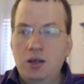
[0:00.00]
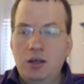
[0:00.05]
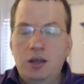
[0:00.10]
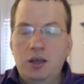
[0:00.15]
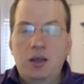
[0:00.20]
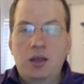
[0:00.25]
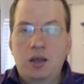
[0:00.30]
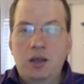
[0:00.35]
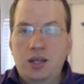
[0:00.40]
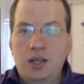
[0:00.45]

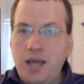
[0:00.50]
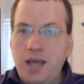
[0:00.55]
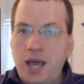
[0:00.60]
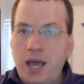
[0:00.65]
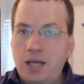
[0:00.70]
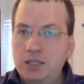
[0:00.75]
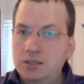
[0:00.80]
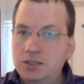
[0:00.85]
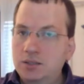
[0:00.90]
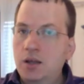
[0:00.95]

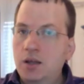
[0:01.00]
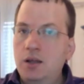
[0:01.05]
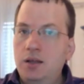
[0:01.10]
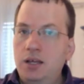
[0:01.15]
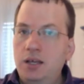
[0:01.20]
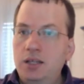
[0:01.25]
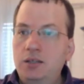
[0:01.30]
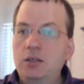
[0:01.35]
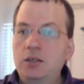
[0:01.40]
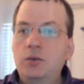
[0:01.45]
attacks,
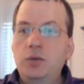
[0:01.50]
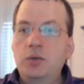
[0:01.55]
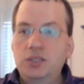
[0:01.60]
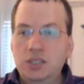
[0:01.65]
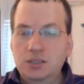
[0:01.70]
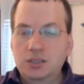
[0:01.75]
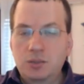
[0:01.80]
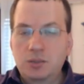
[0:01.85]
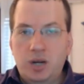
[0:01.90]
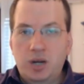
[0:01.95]
it
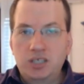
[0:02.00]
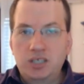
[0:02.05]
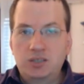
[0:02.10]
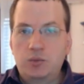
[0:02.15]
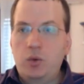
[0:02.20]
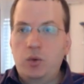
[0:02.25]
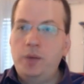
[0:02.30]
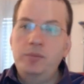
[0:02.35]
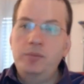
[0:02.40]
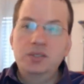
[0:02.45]
increases the price
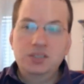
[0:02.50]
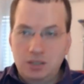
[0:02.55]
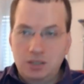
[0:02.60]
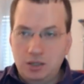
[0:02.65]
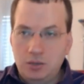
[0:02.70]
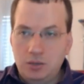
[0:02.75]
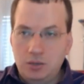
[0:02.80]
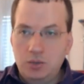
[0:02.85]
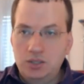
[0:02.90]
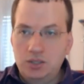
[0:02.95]
of weapons, it
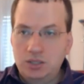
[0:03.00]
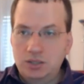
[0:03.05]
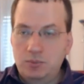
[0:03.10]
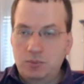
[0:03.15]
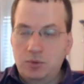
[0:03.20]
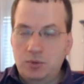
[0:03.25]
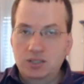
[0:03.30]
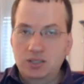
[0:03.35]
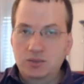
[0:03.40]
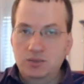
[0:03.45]
increases the
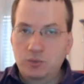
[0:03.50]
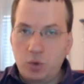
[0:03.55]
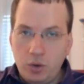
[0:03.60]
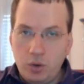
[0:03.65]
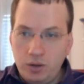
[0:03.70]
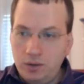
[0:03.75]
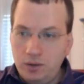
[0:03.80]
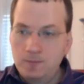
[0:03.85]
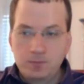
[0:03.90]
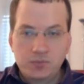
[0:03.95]
price of
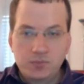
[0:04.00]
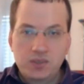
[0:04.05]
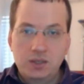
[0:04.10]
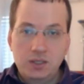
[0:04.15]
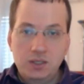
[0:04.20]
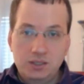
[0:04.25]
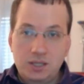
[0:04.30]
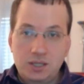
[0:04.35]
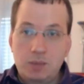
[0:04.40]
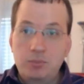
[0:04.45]
oil.
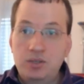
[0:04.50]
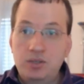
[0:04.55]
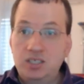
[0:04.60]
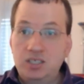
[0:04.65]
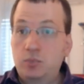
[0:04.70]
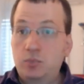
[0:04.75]
These companies